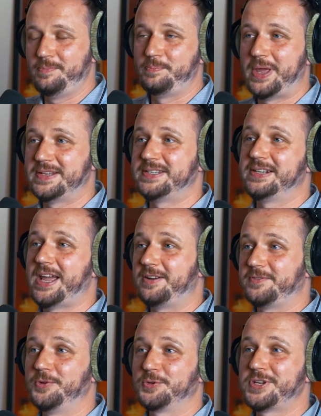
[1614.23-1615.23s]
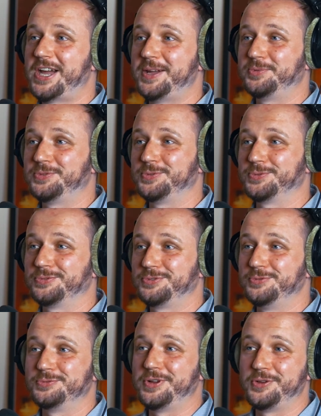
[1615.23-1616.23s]
basically have no time to
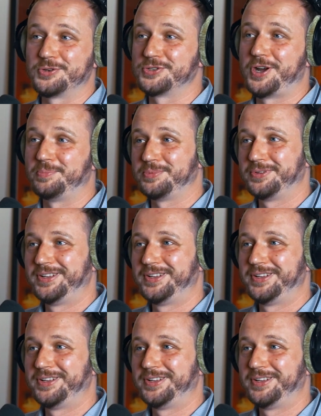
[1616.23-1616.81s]
to do your job